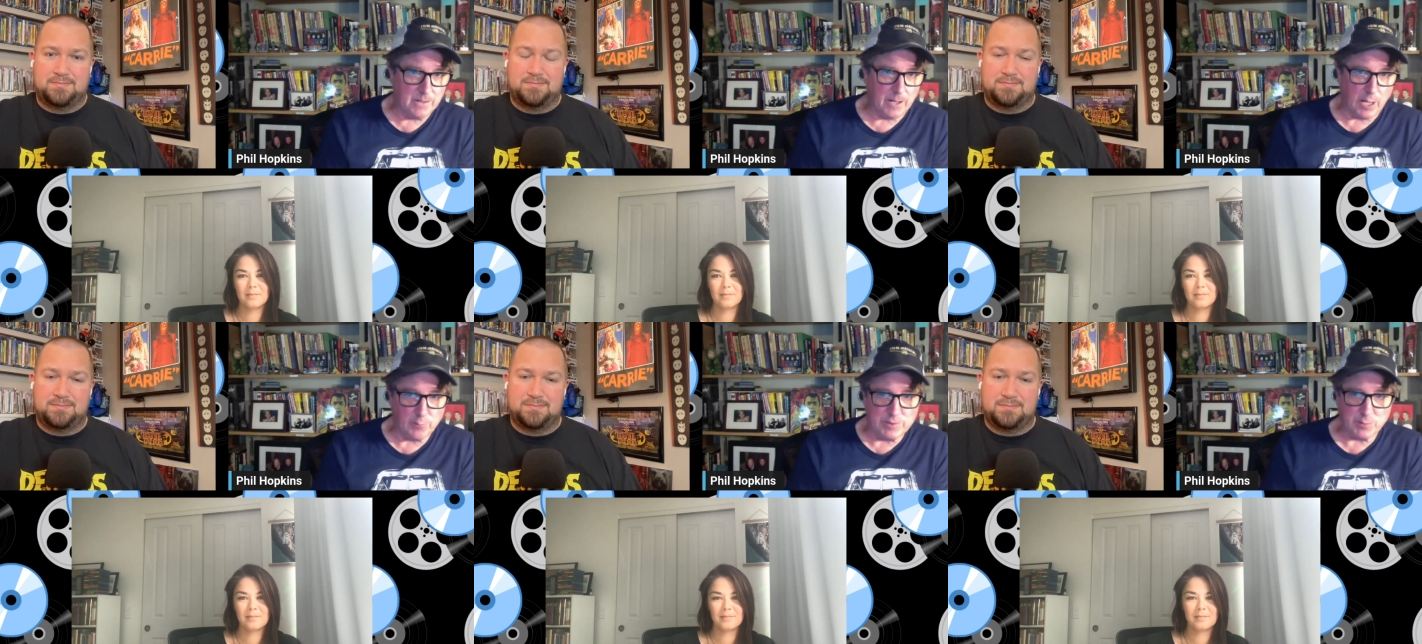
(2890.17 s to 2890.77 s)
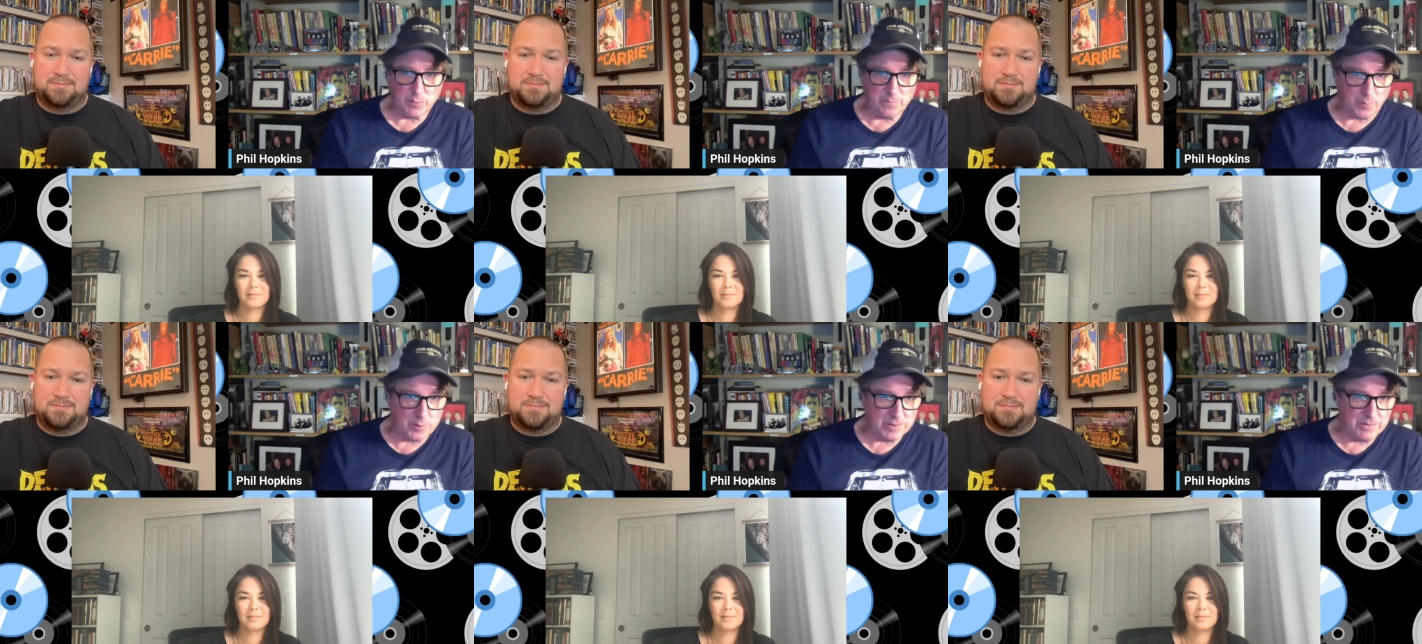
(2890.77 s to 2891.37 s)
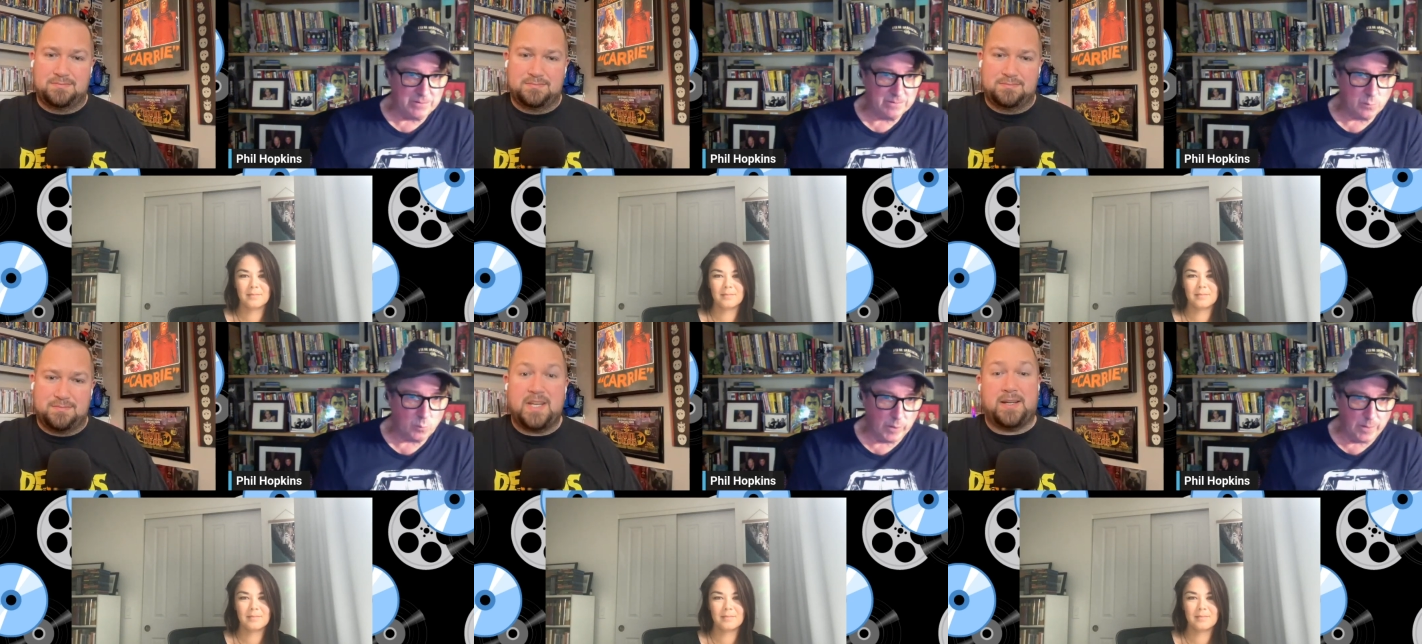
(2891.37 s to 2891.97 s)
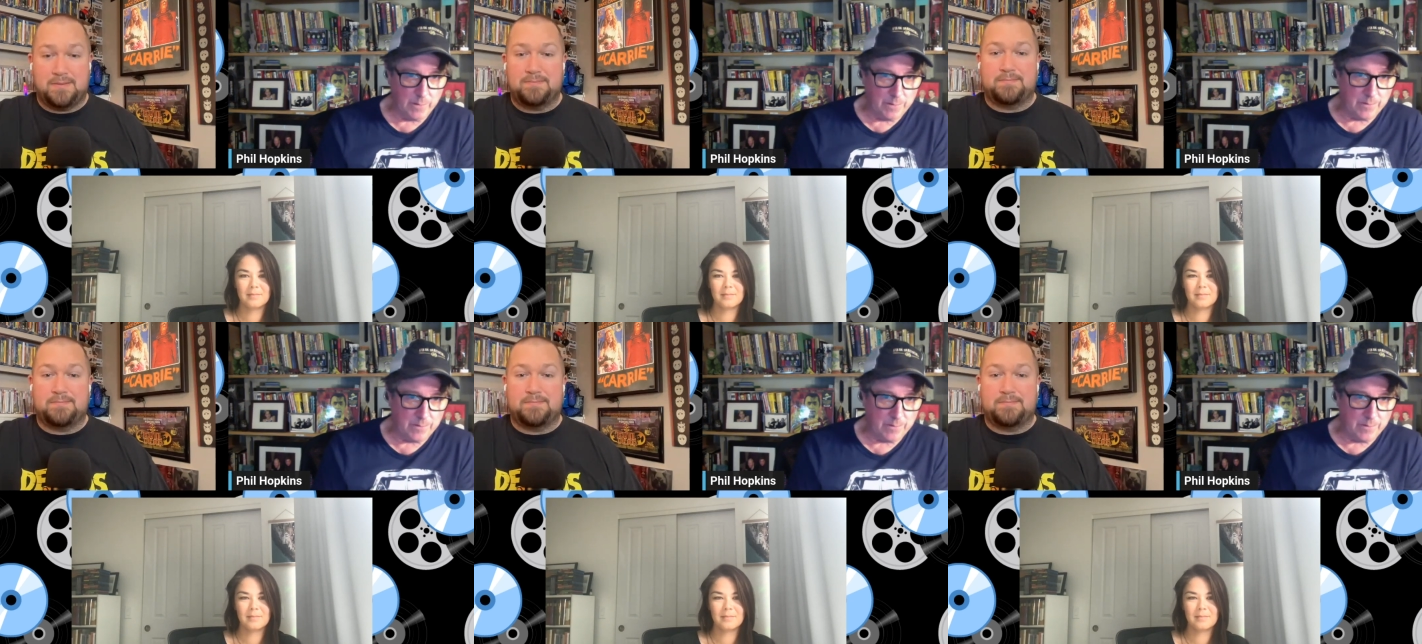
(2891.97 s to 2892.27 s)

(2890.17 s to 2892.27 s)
Speaker 1: unrestored version with yeah.